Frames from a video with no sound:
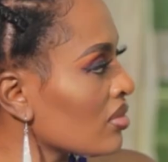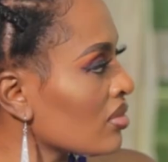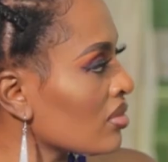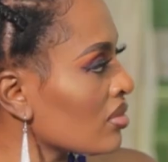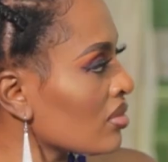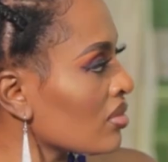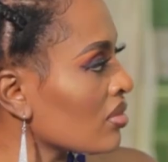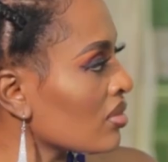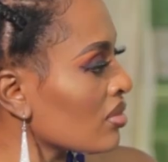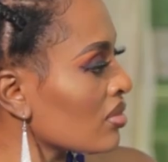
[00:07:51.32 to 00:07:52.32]

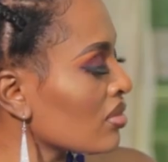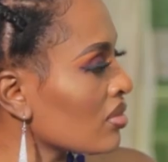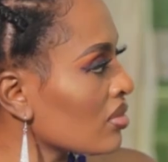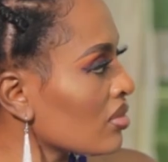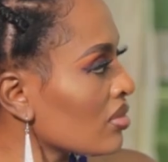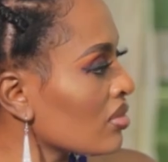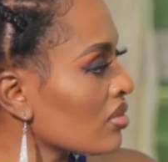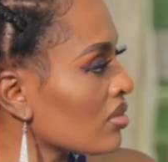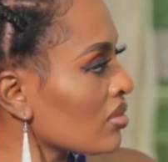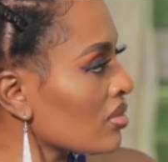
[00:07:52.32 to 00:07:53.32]

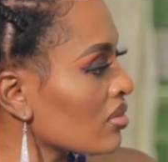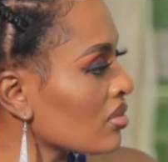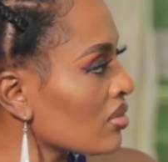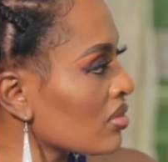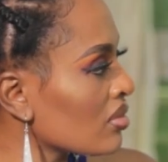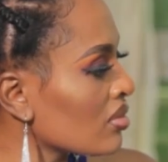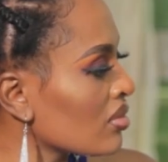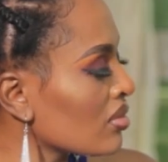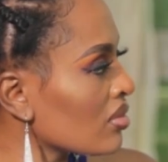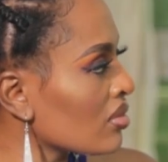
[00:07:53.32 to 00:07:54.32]

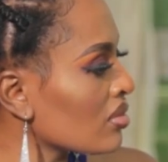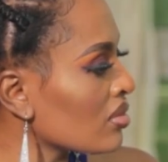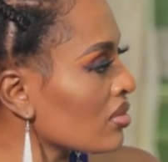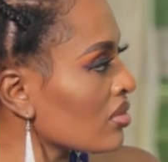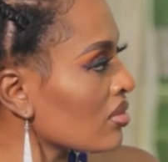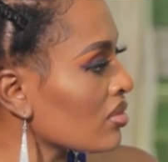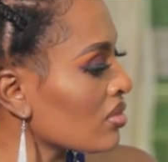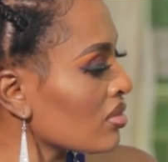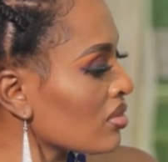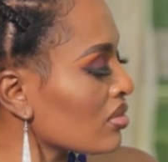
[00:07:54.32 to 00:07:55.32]

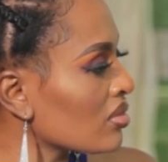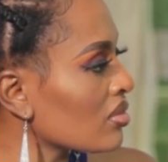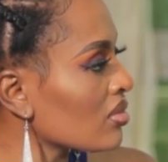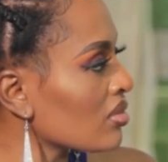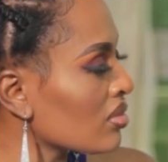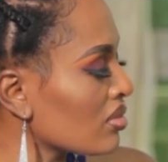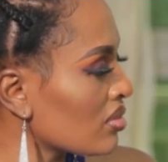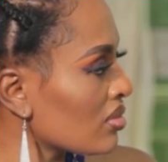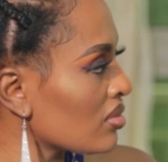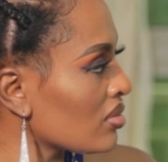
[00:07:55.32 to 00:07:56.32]

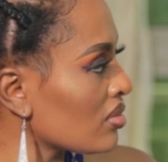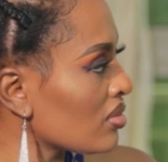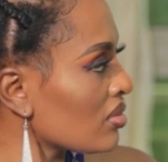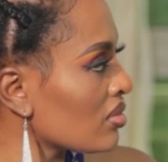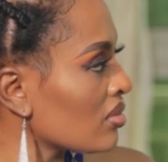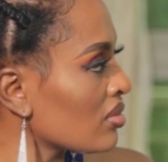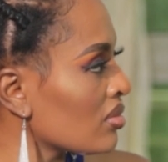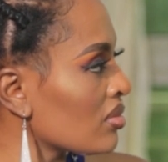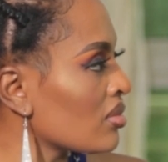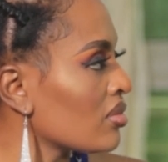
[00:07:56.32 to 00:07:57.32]

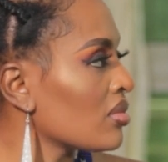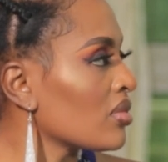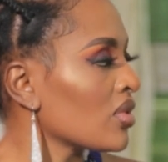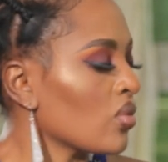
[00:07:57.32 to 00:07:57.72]
[no speech]